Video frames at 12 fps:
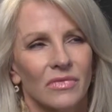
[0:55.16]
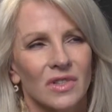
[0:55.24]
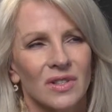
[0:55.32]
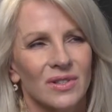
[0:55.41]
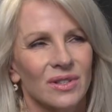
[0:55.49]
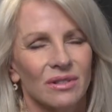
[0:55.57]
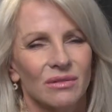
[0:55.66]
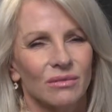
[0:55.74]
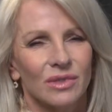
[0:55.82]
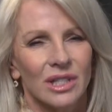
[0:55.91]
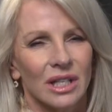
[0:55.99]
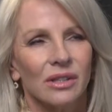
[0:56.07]
just
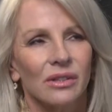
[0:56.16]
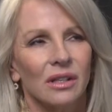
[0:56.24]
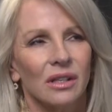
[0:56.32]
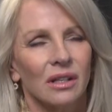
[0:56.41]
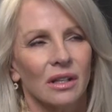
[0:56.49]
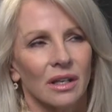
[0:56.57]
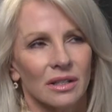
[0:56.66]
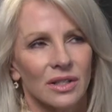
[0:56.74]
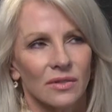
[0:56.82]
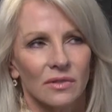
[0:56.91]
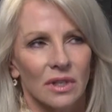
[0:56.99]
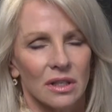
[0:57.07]
daily
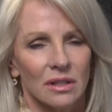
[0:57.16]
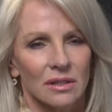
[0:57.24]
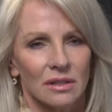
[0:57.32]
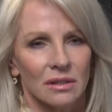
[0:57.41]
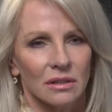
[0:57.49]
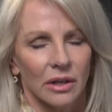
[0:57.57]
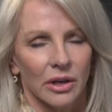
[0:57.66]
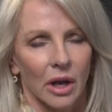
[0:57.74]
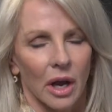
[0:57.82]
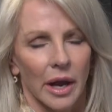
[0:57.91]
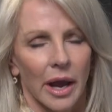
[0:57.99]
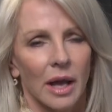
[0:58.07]
activities.
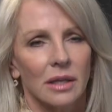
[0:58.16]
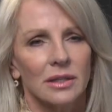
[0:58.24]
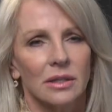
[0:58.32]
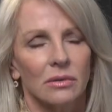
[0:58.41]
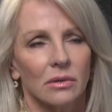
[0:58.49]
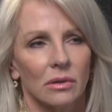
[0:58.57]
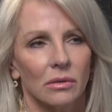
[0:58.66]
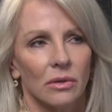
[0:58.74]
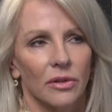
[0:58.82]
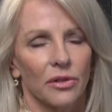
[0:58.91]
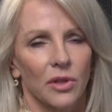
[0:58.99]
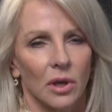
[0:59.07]
I had to
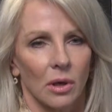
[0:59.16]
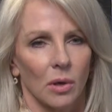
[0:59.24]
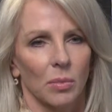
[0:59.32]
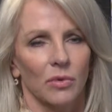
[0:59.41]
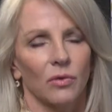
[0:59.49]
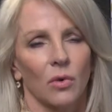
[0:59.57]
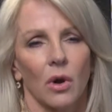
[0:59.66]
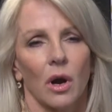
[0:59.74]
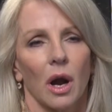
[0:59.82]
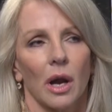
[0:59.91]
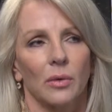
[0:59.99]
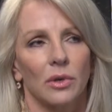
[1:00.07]
think
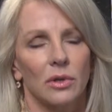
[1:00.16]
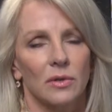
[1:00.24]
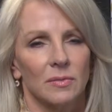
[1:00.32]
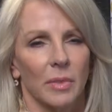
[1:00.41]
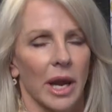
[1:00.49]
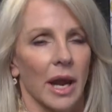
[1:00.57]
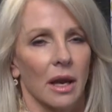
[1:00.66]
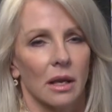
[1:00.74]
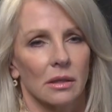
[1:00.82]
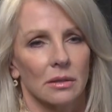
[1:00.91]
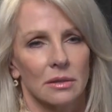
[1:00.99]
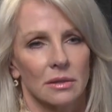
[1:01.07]
before I would use my
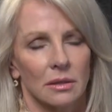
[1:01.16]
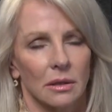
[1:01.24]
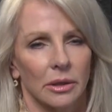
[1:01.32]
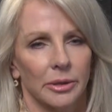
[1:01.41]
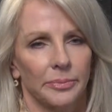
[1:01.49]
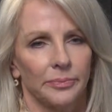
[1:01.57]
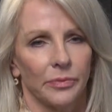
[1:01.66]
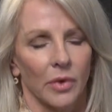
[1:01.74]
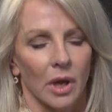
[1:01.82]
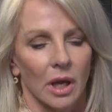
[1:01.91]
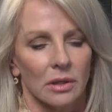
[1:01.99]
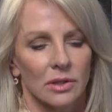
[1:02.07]
hands.
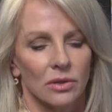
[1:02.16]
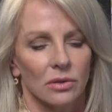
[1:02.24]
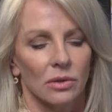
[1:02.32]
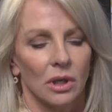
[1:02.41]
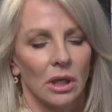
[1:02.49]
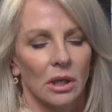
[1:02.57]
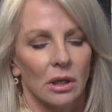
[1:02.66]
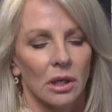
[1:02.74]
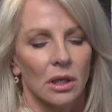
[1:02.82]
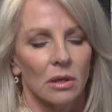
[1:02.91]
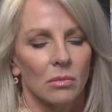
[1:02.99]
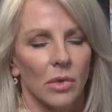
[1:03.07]
I had to
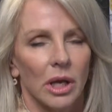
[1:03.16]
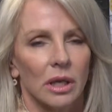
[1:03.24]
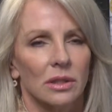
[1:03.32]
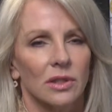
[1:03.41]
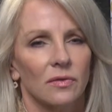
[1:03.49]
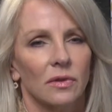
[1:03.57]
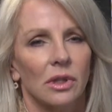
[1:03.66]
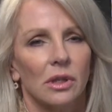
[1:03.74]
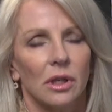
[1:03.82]
keep my activity